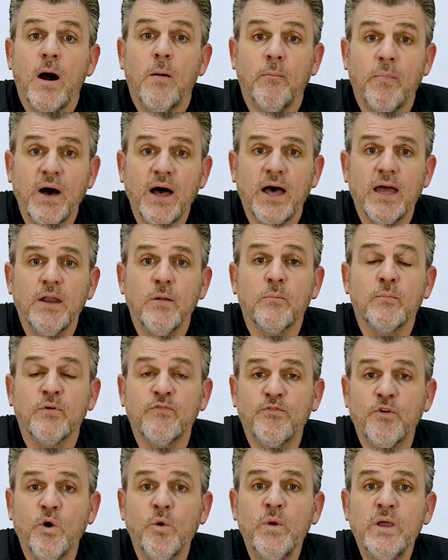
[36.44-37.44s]
But
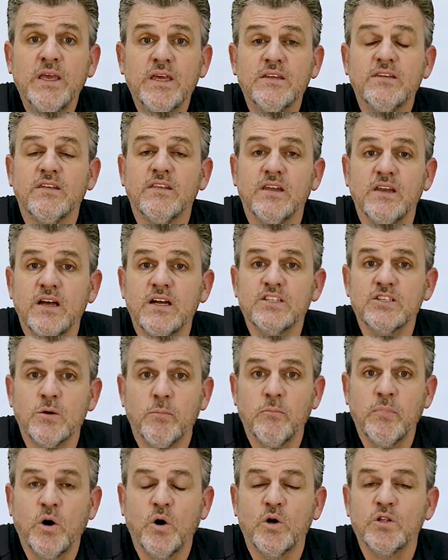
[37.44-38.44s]
before we get to the nuts
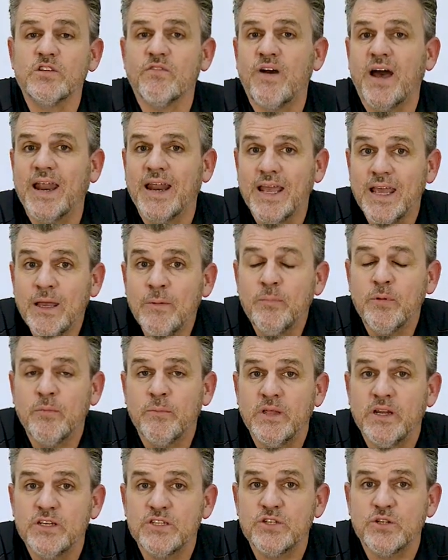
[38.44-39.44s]
and bolts of how to
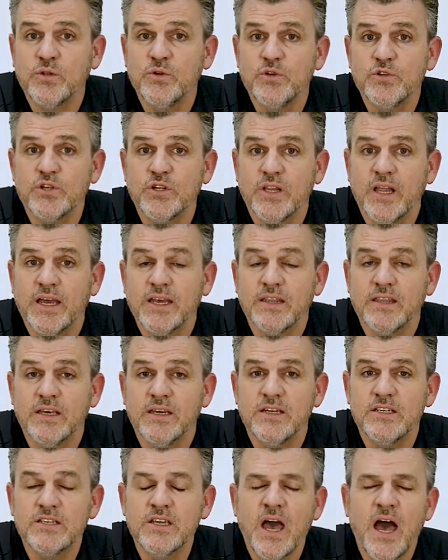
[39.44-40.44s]
implement a solution like
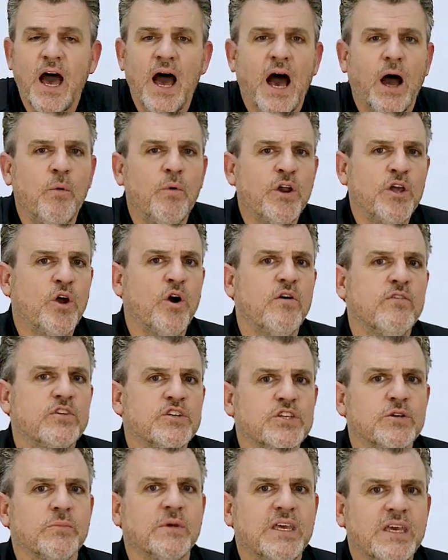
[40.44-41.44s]
this, I want to go over
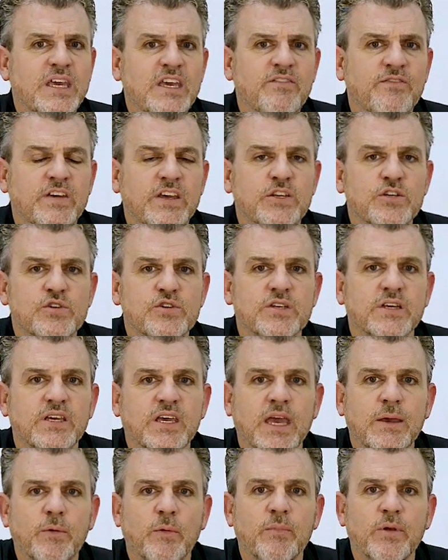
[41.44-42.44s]
some key features and
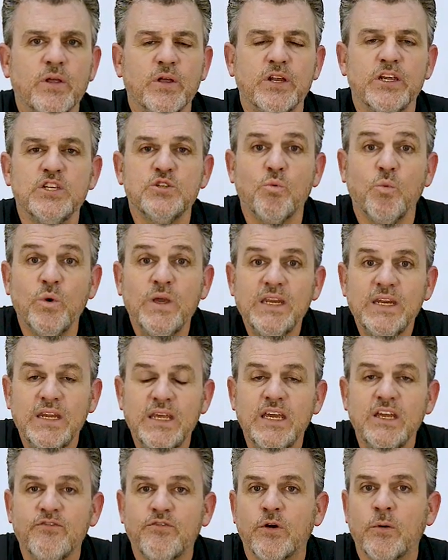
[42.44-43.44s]
capabilities we
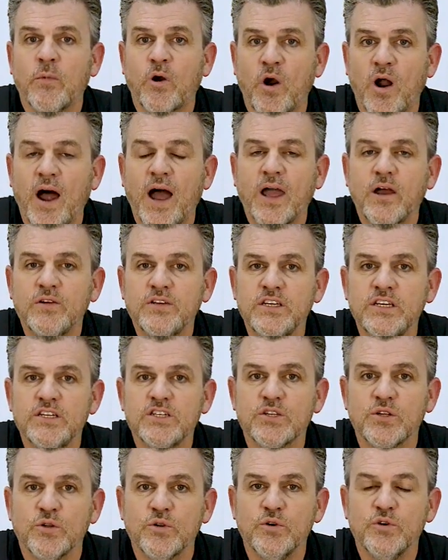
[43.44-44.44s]
need from our IoT
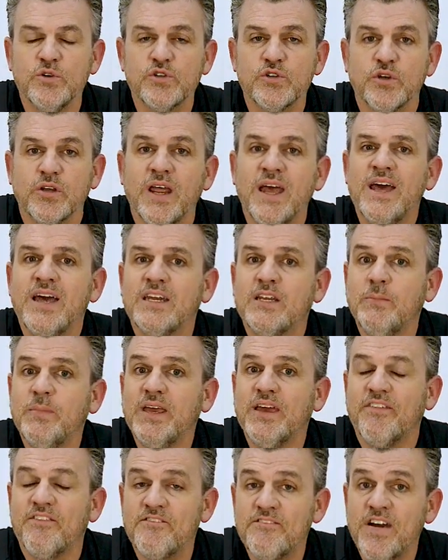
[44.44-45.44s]
solution to
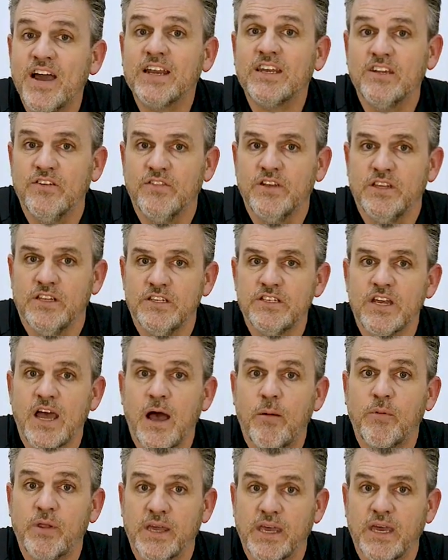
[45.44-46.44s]
be effective in this
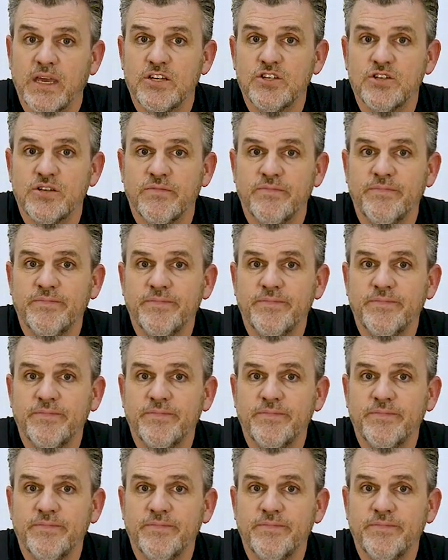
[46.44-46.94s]
application.